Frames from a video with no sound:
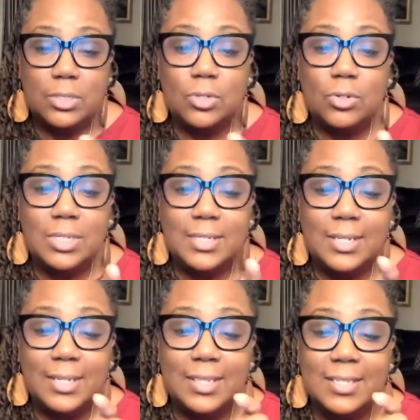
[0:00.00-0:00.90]
So you can
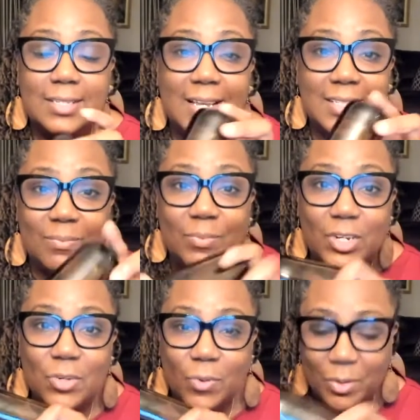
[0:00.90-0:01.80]
see this is not
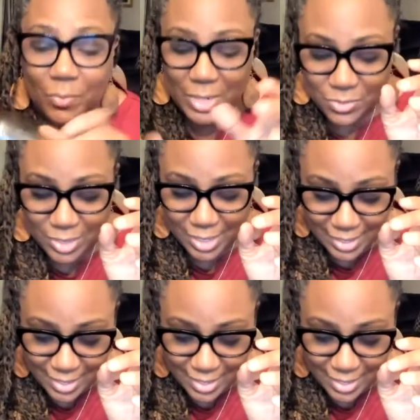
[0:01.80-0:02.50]
something you want to be using